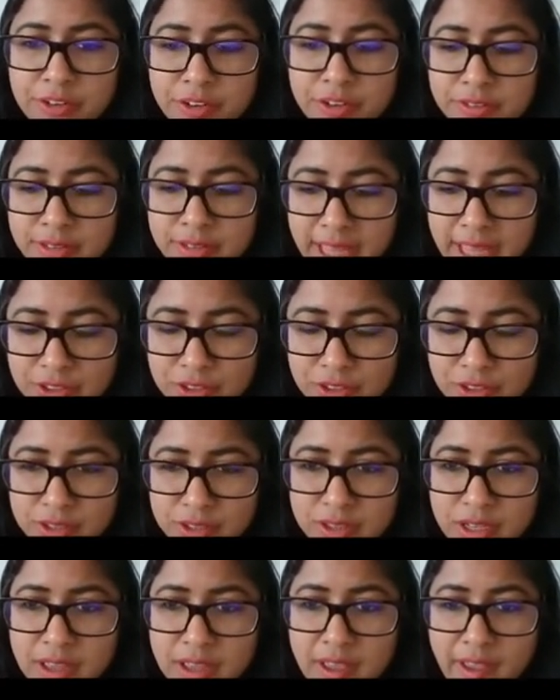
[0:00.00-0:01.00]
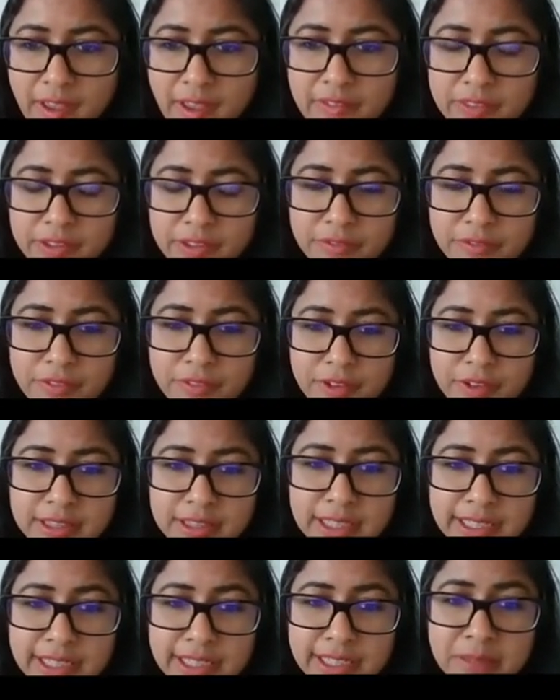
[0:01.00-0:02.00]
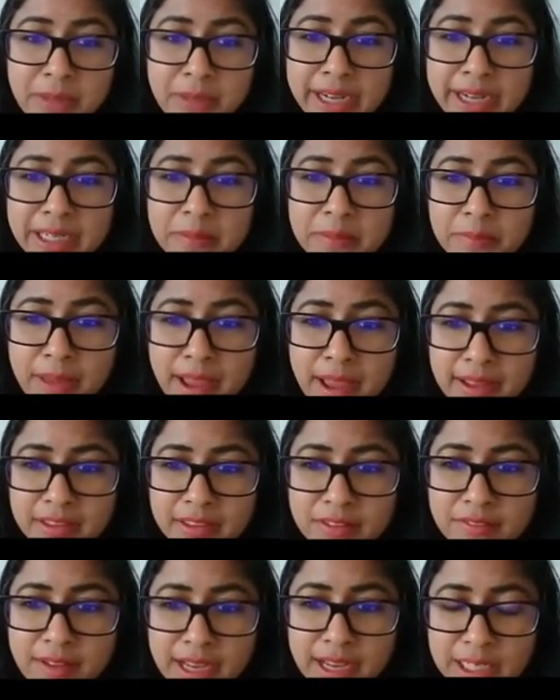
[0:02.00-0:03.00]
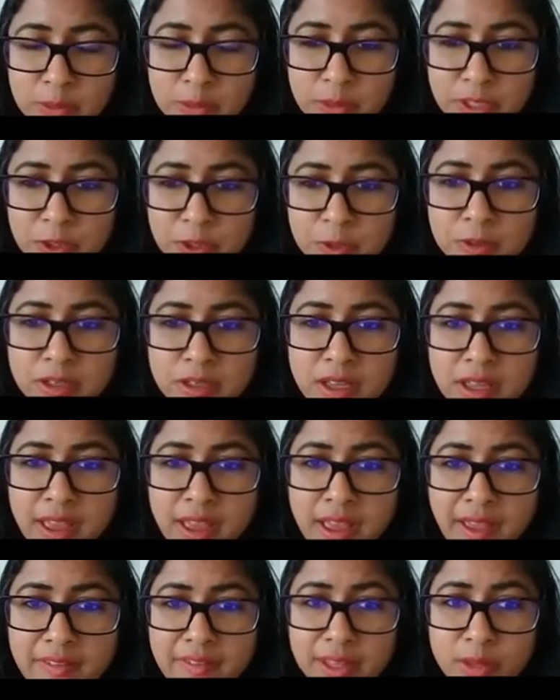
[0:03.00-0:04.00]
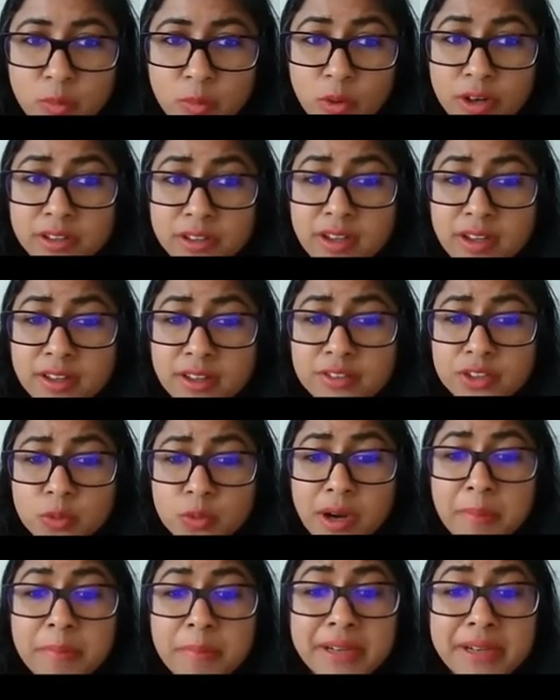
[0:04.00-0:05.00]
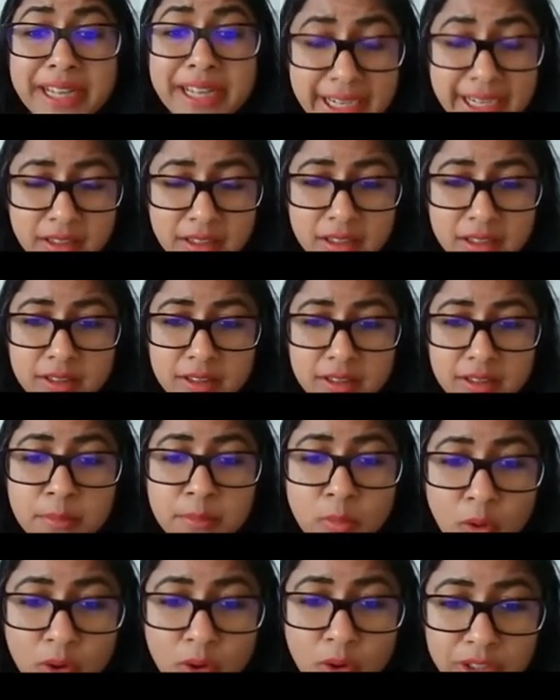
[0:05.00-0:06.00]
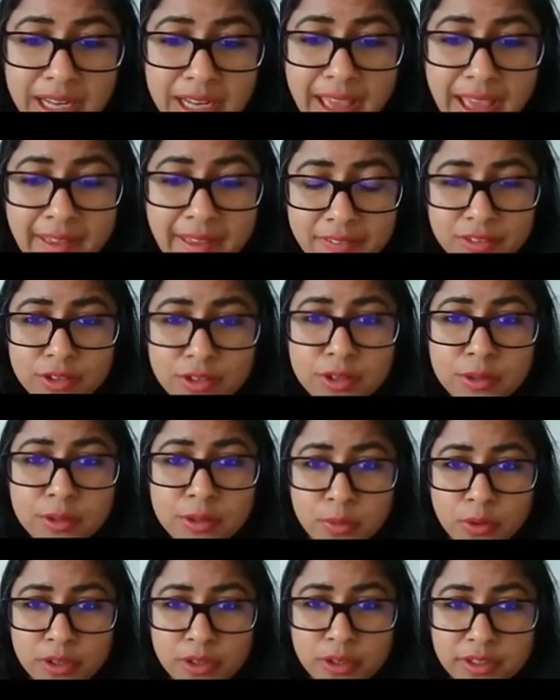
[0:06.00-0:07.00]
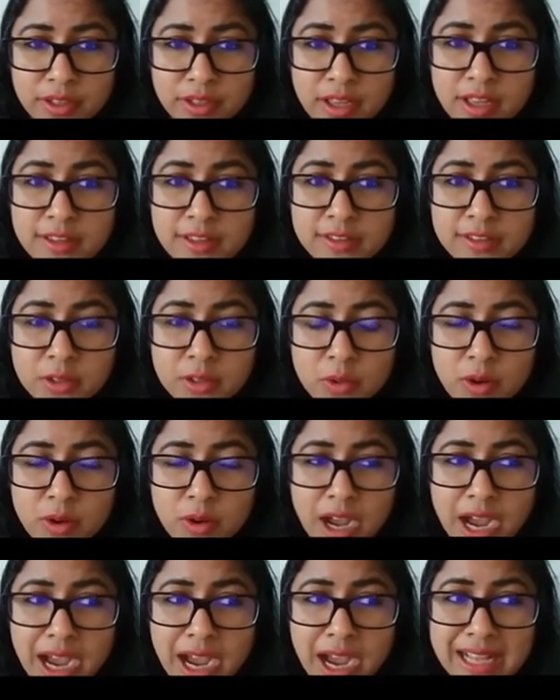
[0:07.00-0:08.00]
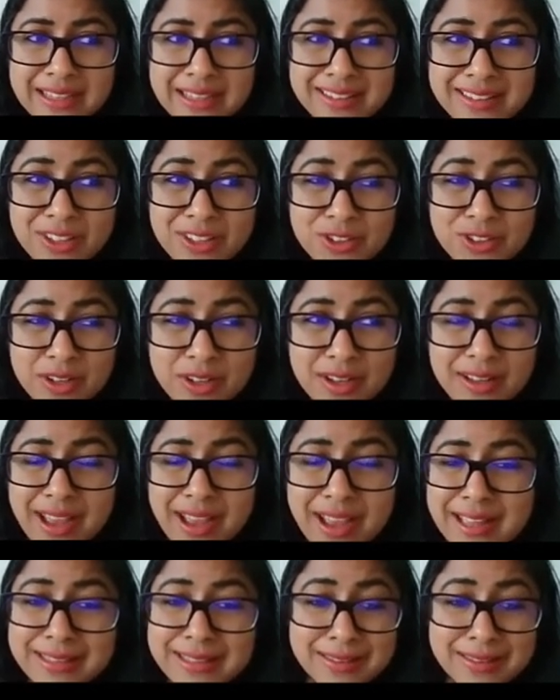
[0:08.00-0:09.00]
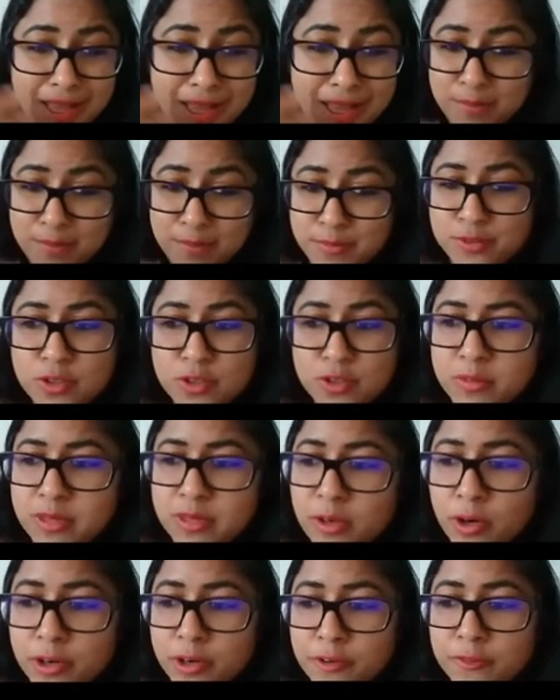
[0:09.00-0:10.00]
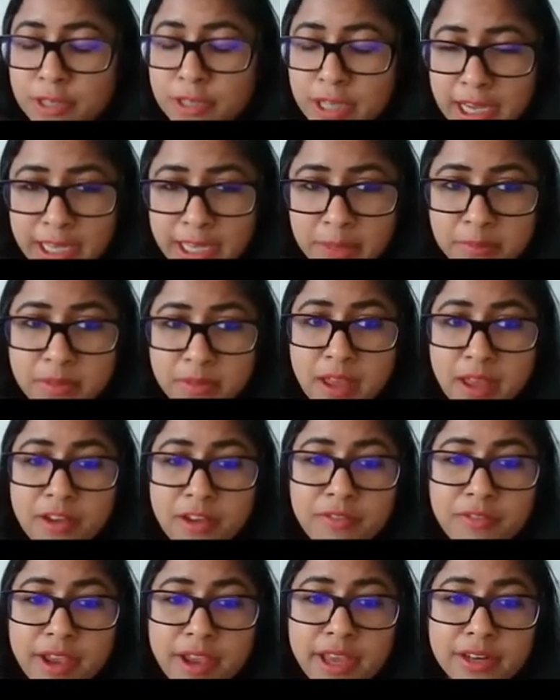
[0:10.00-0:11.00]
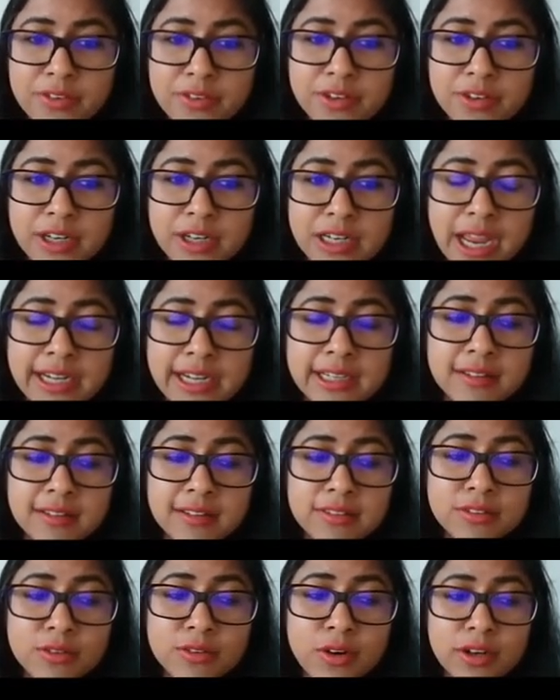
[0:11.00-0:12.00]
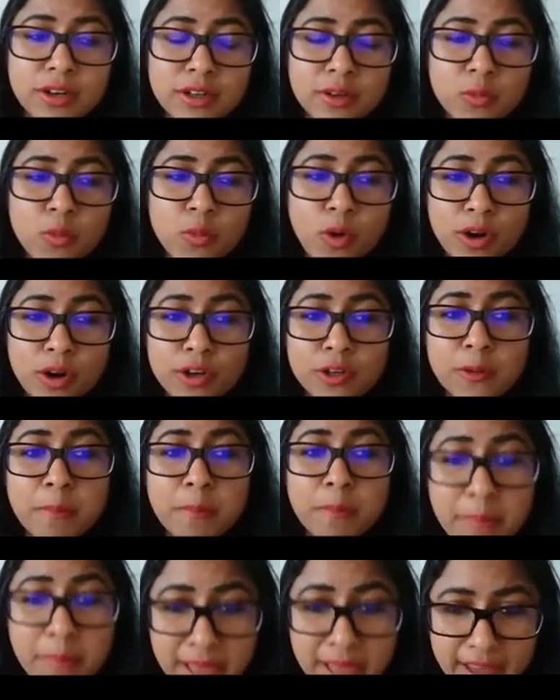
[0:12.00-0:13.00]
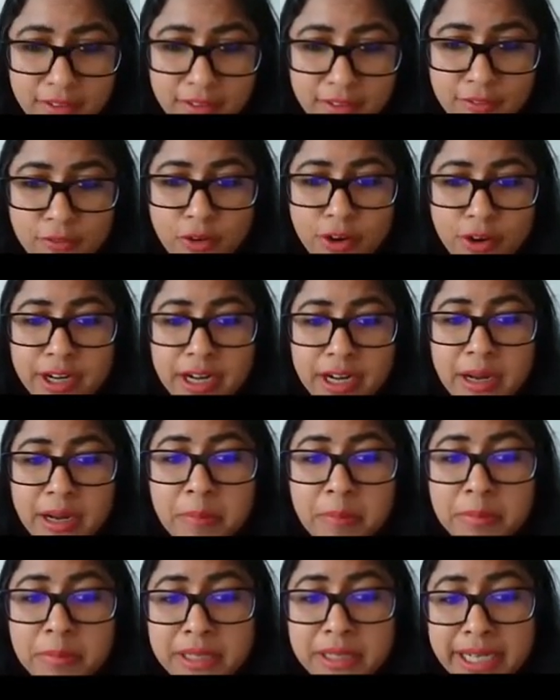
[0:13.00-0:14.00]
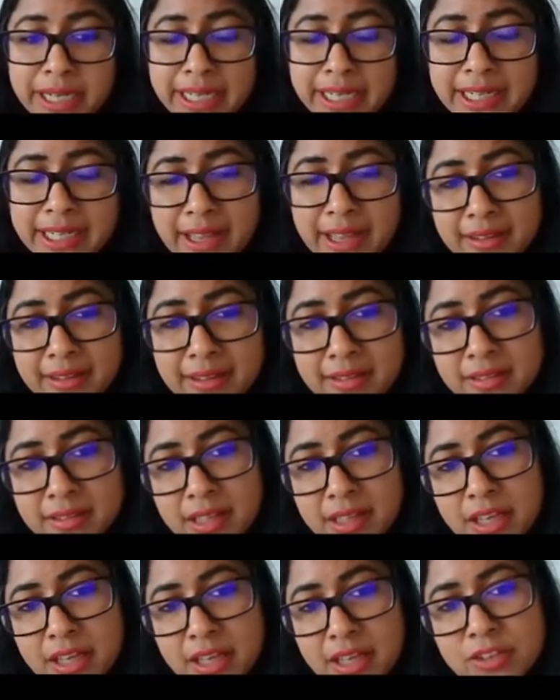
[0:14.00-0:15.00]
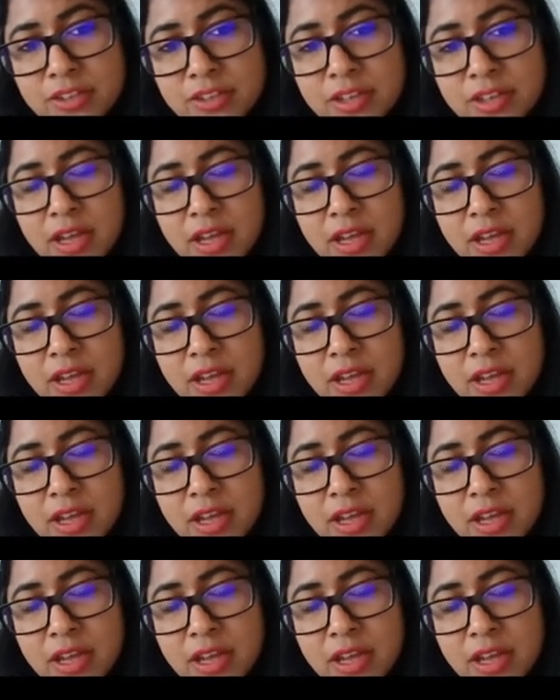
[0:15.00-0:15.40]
transaction and they feel that it might impact the valuation and they want us to update the model and the report so i'll suggest and this happens to me a lot of time where you know client does not want to pay for an update as such